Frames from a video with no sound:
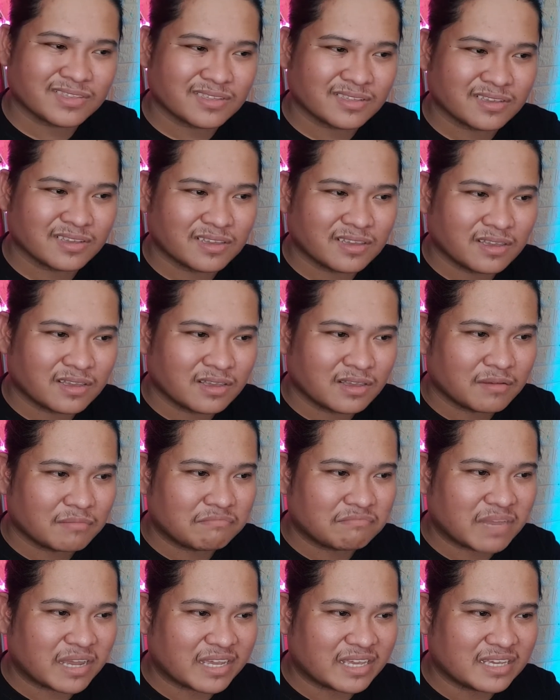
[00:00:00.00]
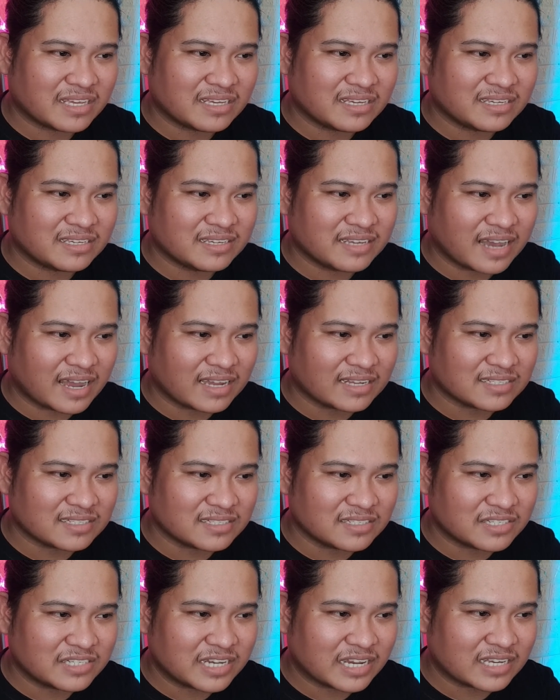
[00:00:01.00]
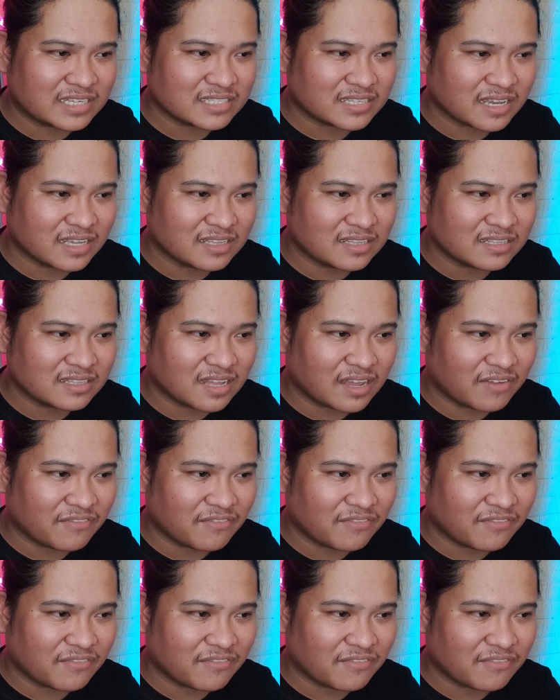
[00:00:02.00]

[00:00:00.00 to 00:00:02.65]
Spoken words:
My god, you guys, I love it.